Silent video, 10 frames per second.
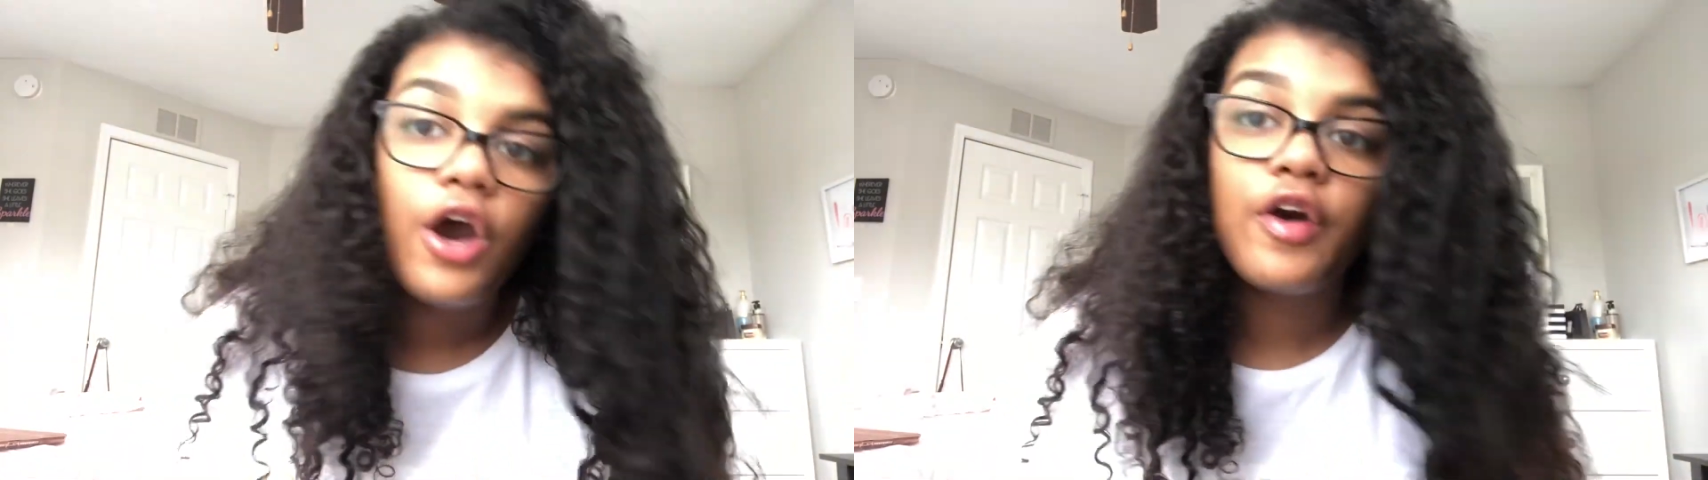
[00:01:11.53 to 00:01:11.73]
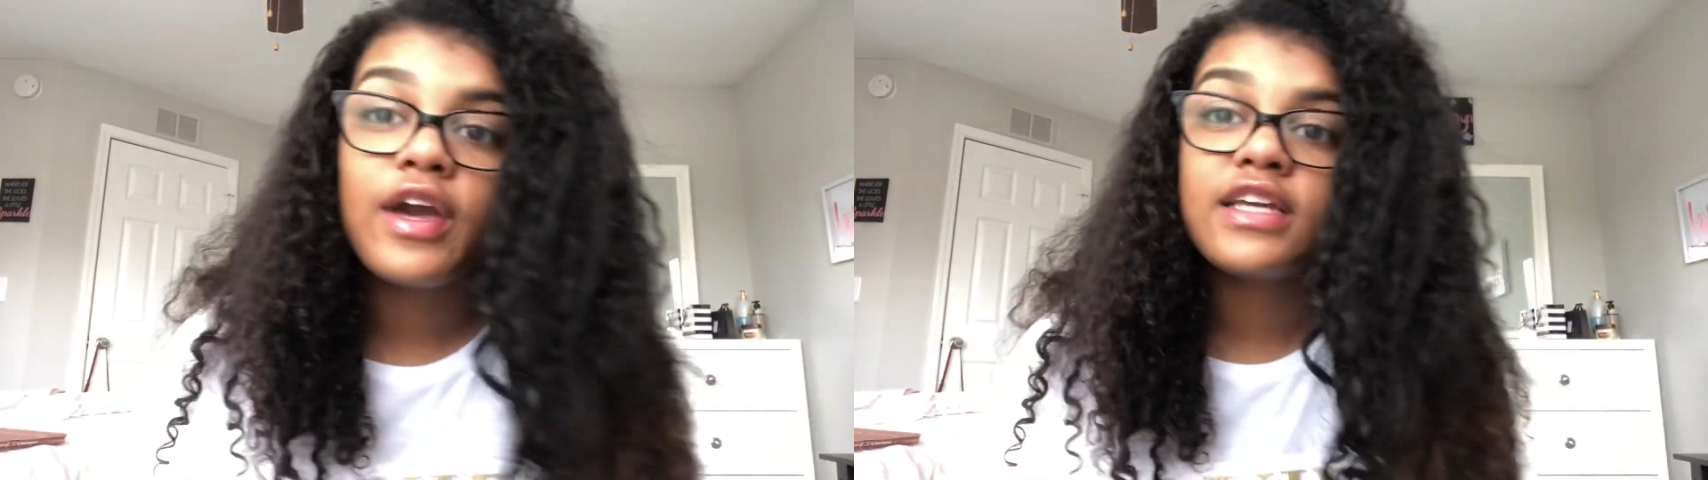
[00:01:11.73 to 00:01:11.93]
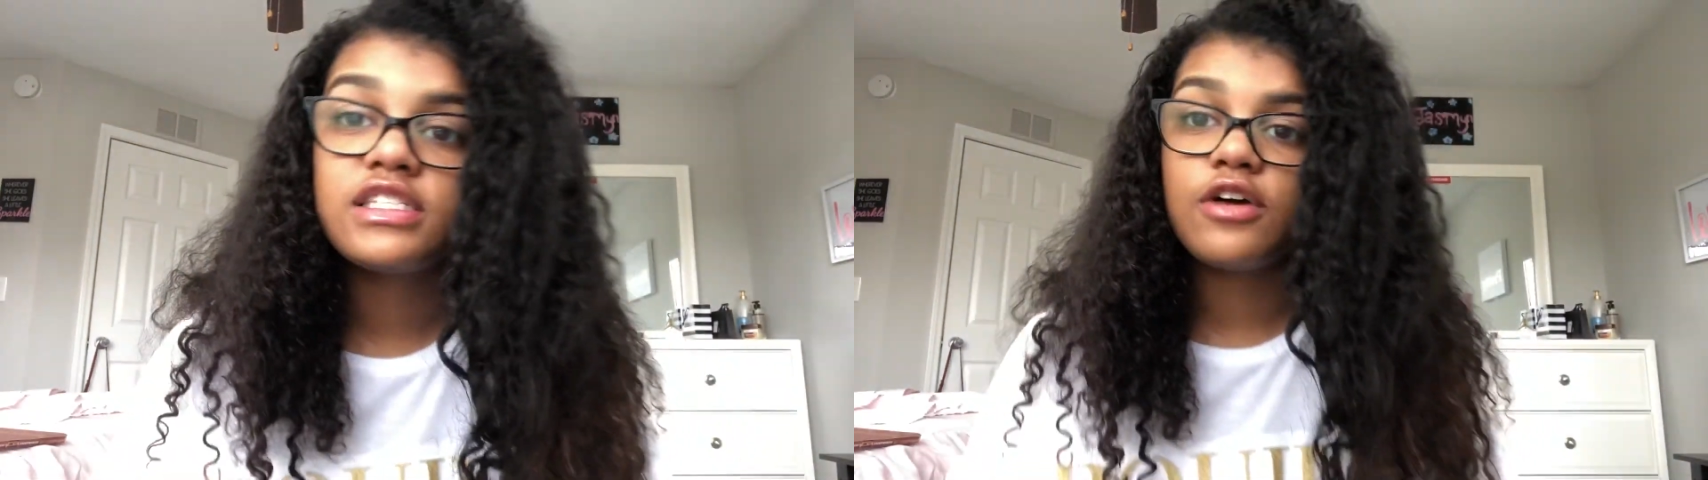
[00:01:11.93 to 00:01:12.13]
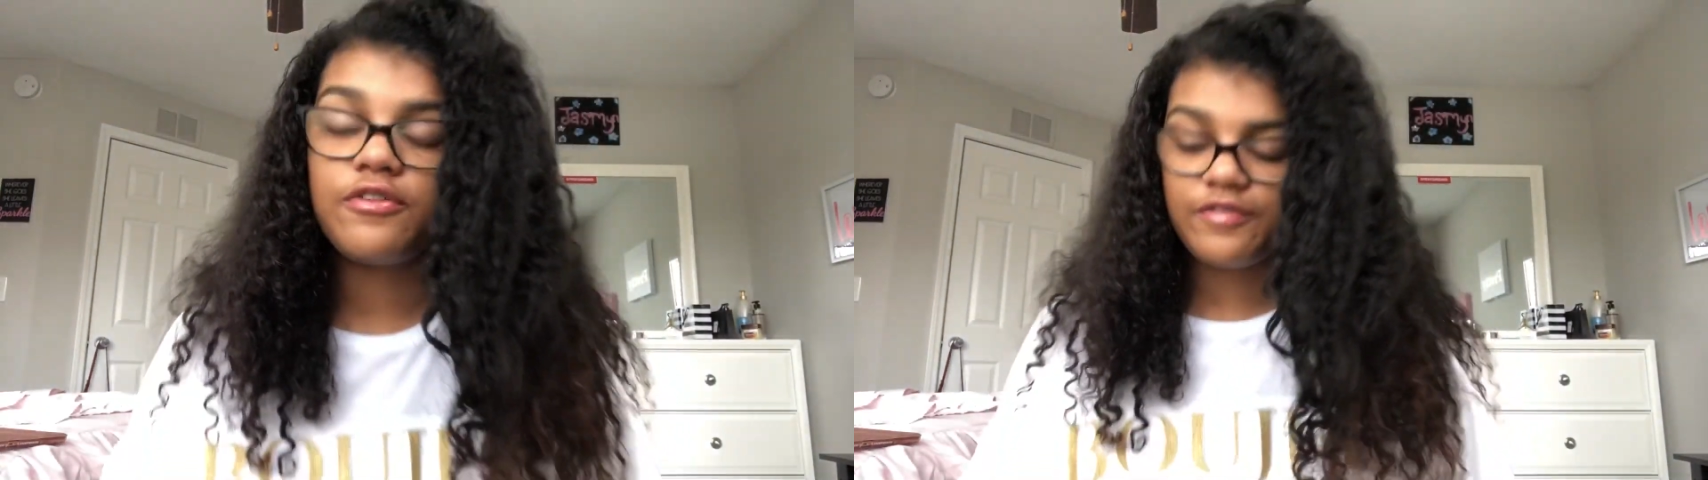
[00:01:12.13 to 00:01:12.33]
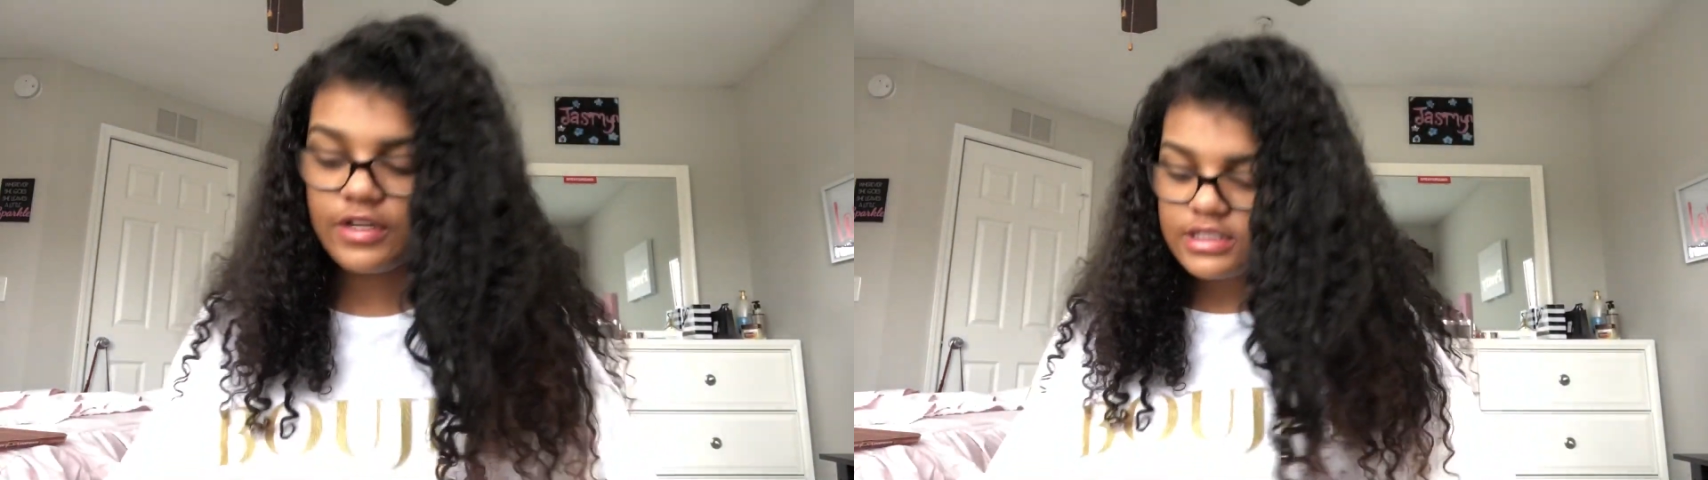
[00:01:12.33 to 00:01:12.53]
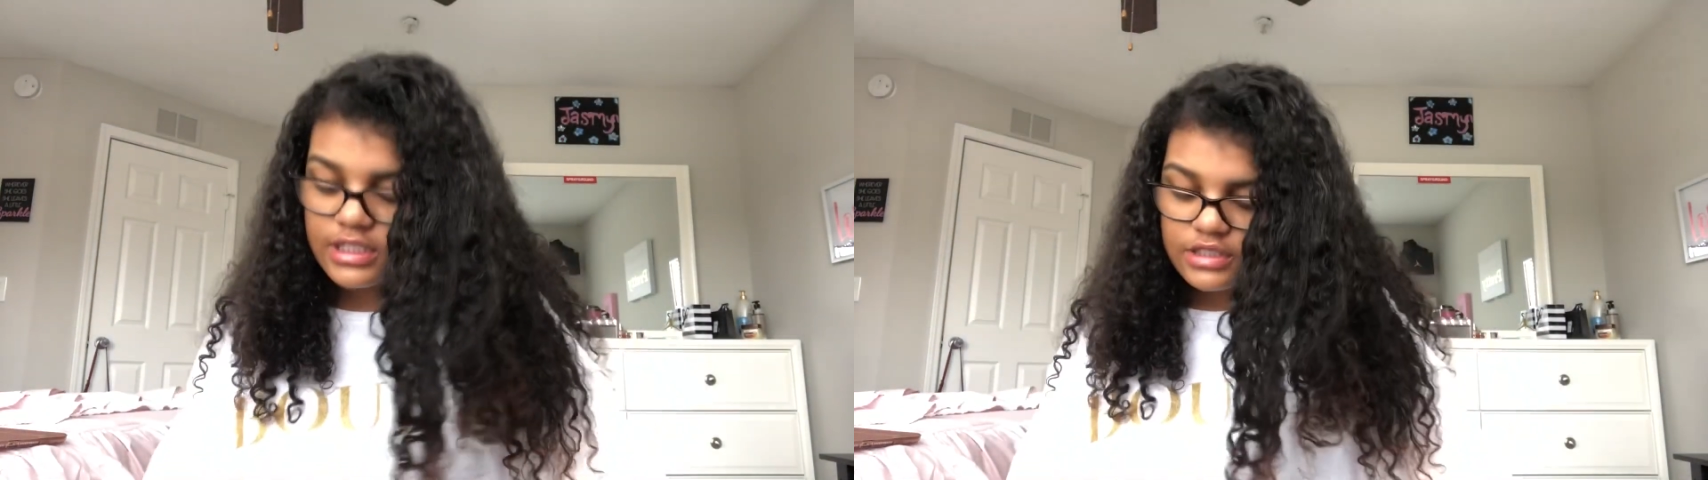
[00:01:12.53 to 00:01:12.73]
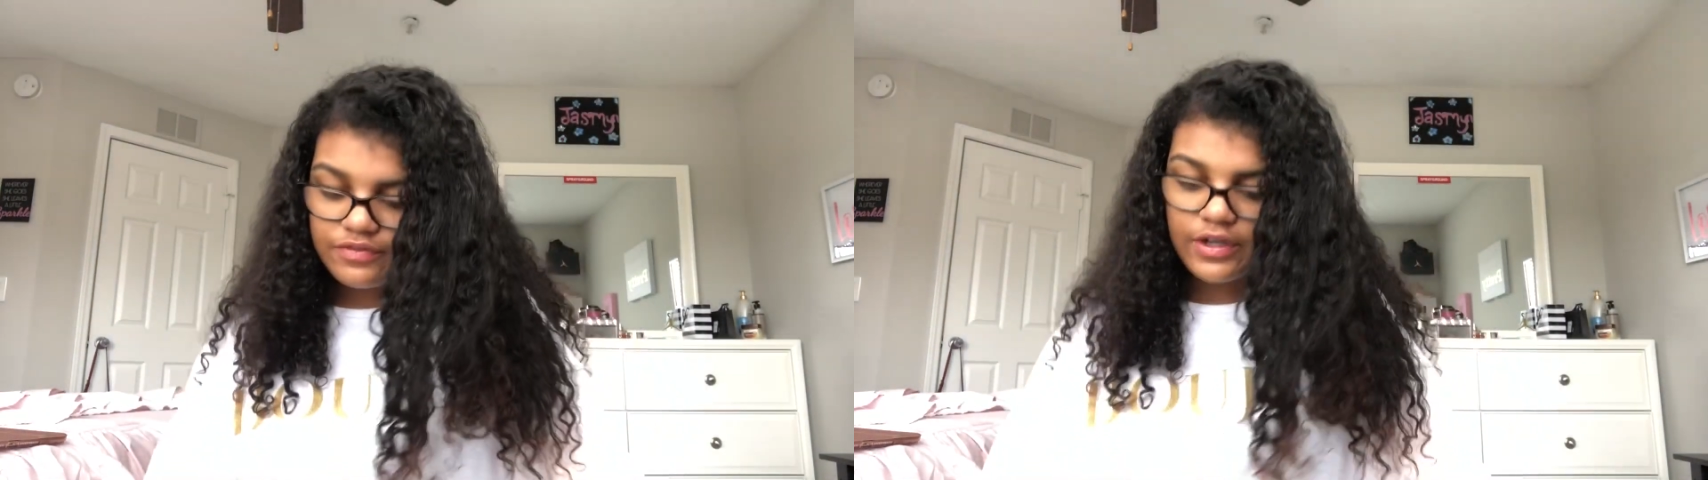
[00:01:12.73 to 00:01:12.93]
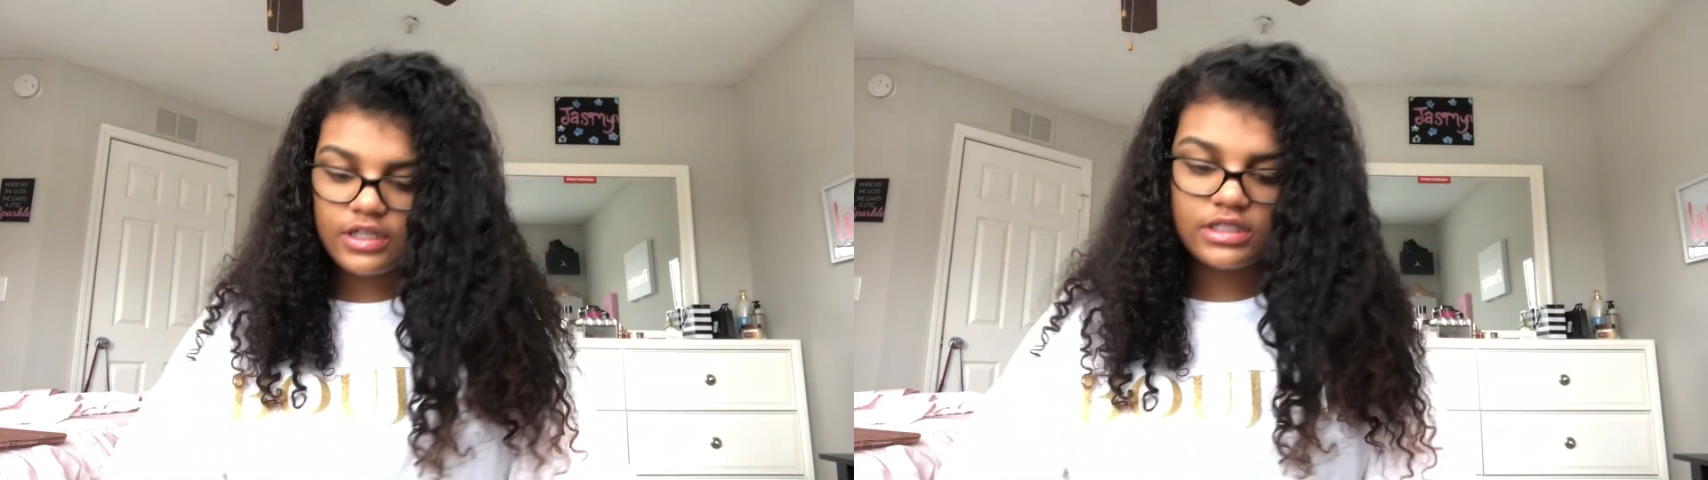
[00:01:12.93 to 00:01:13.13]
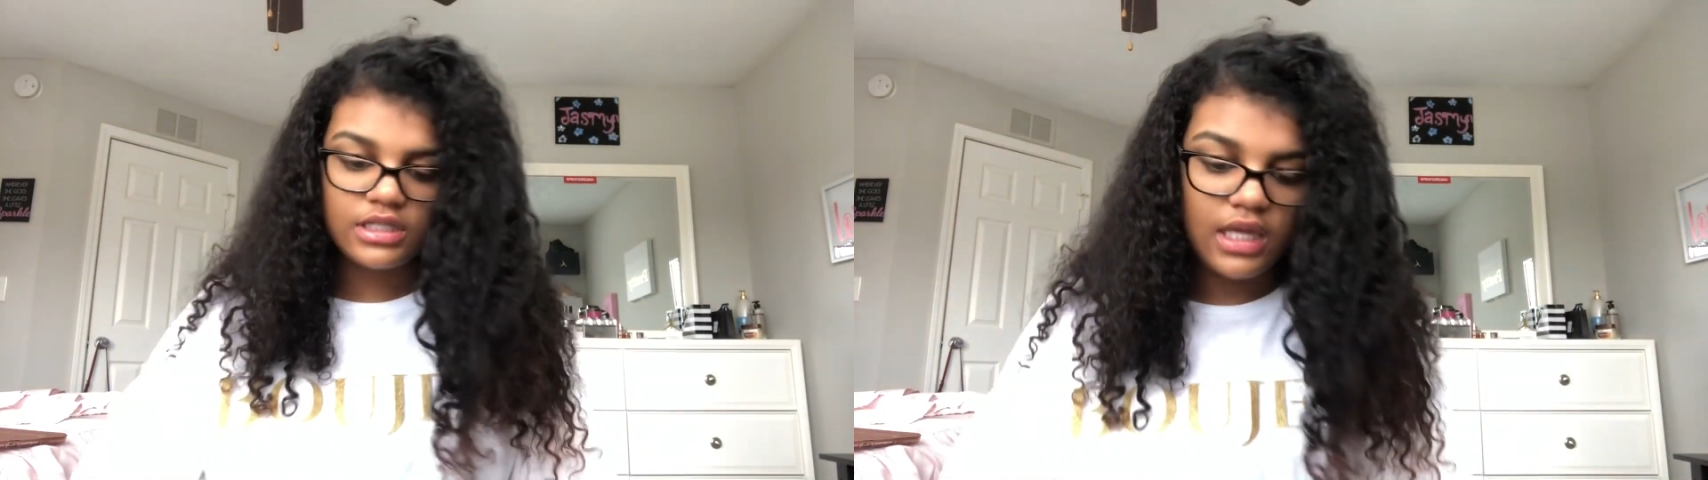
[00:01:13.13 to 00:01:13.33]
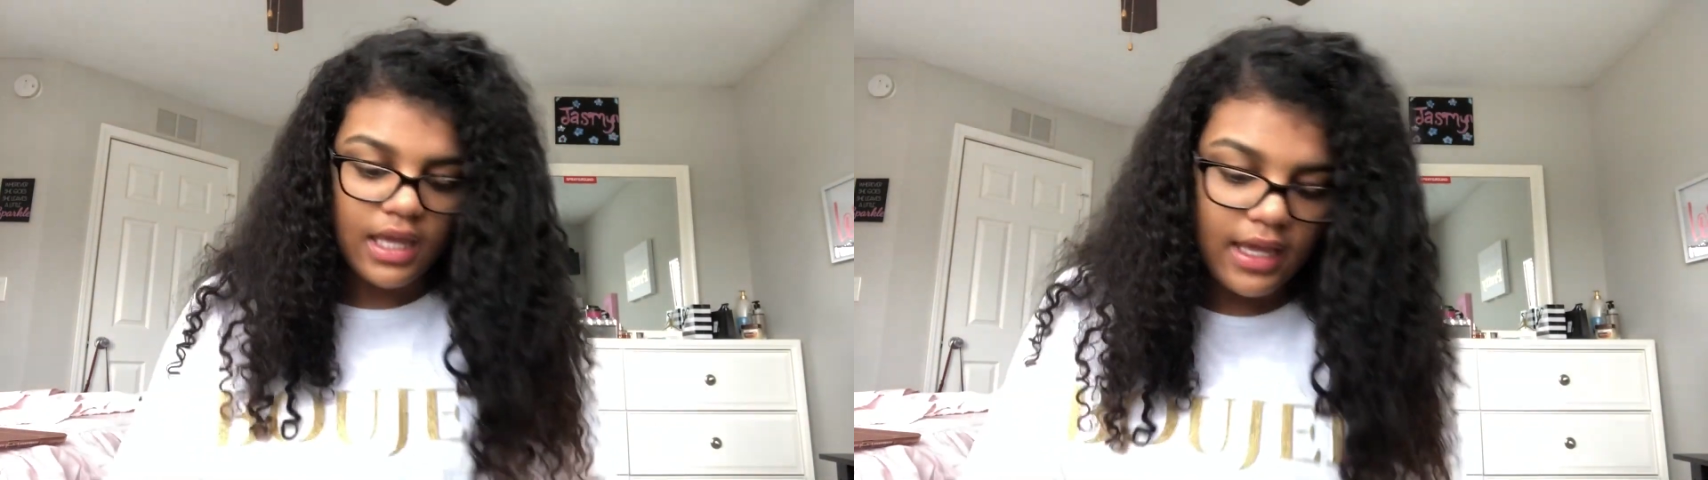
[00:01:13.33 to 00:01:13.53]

Okay, so first things first